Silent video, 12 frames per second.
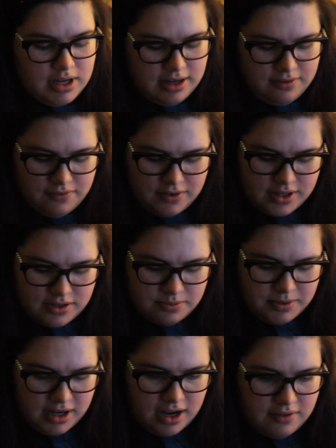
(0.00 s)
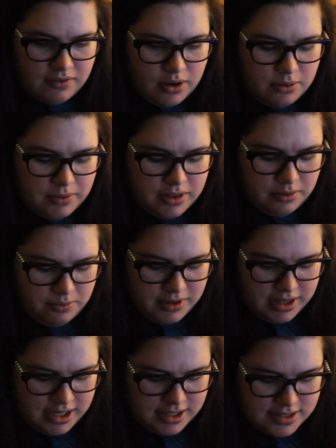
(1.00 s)
And for this one, I've gone with the
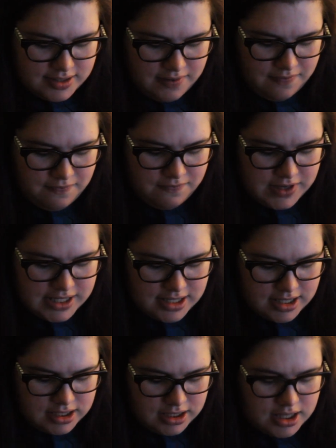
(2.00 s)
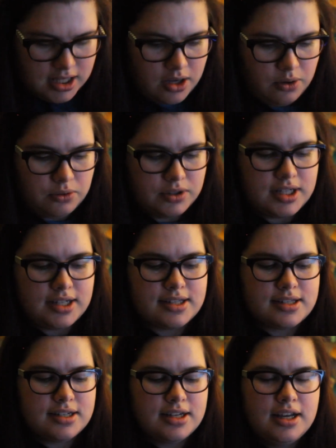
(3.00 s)
one that is physically the
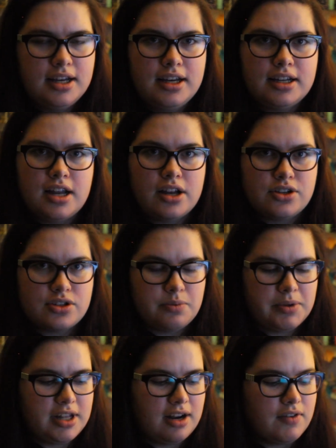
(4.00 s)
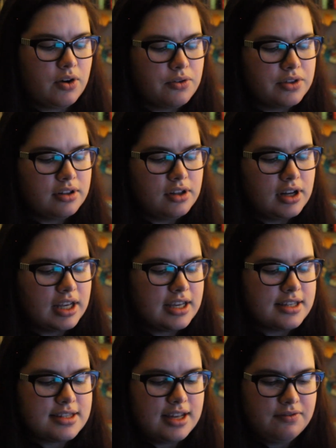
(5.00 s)
oldest, not just the one that I've owned the
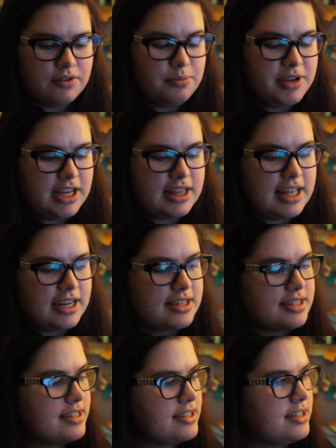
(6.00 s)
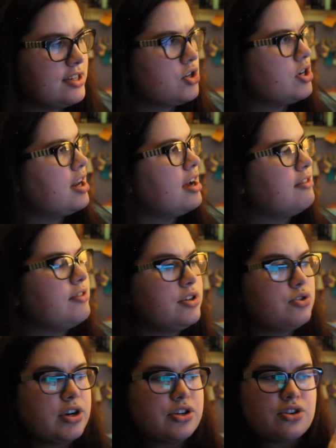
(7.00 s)
longest. And for me, that is this edition of
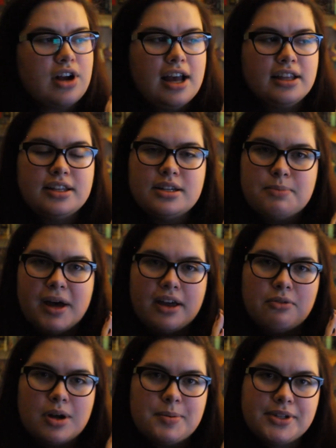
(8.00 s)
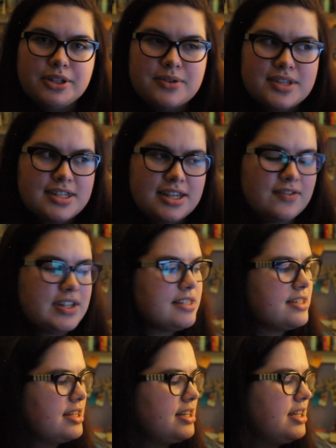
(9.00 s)
Treasure Island by Robert Louis
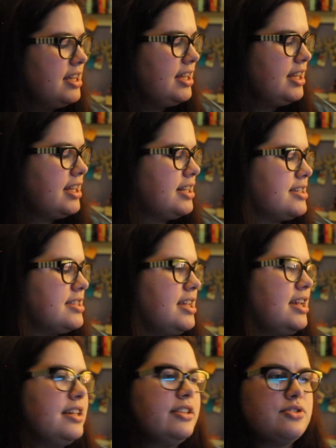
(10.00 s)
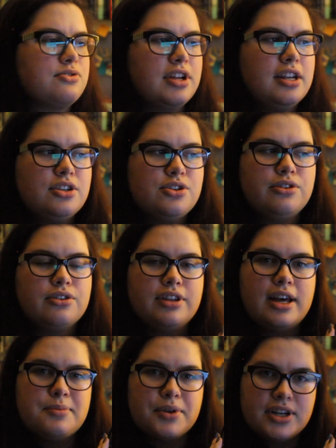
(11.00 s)
Stevenson. It is the illustrated junior
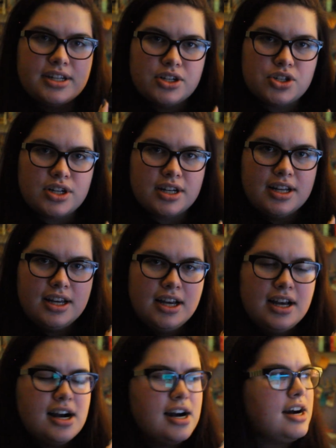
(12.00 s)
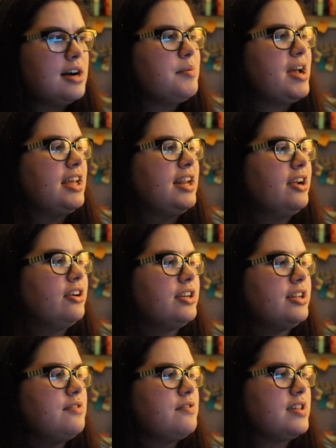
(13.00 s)
library edition. I
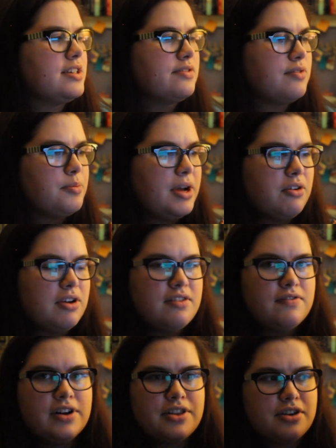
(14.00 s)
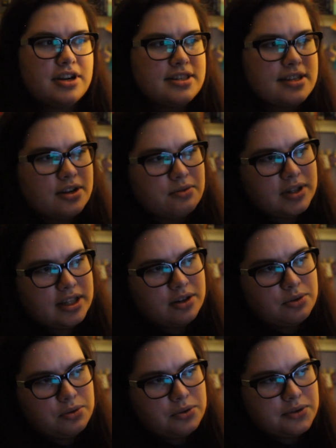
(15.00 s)
inherited this from my grandfather. It's got a really
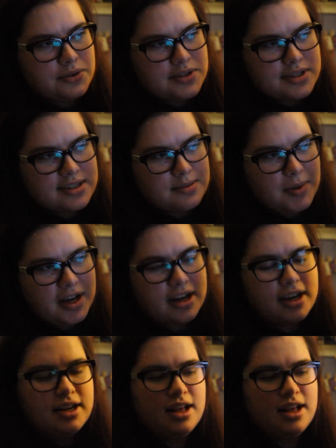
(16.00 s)
cool spine.